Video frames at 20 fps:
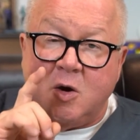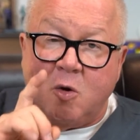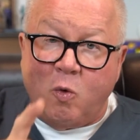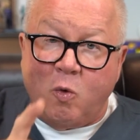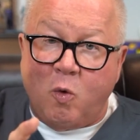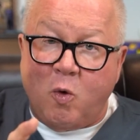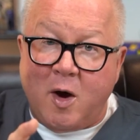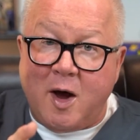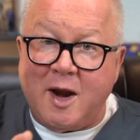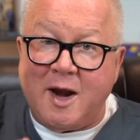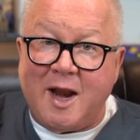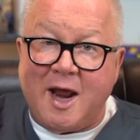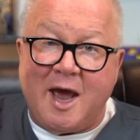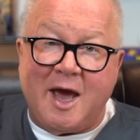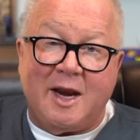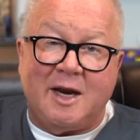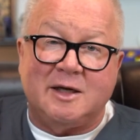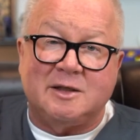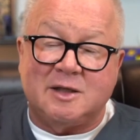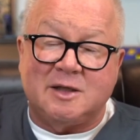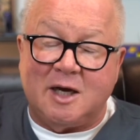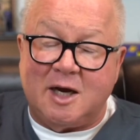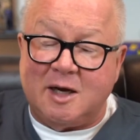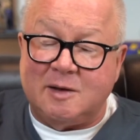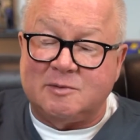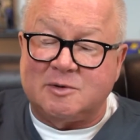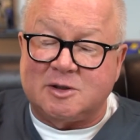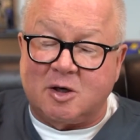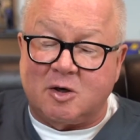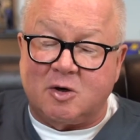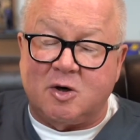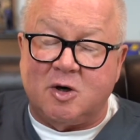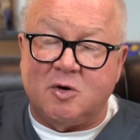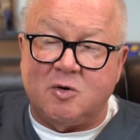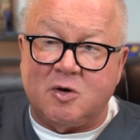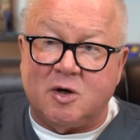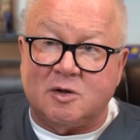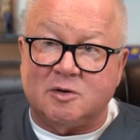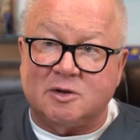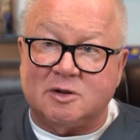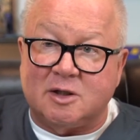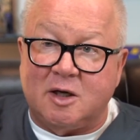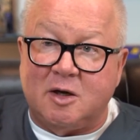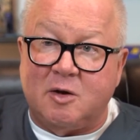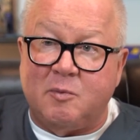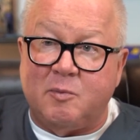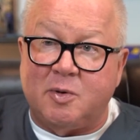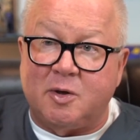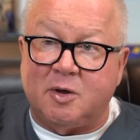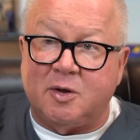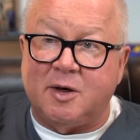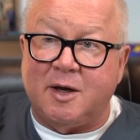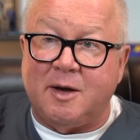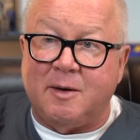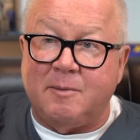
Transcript: one at a time. Start low, go slow, build up.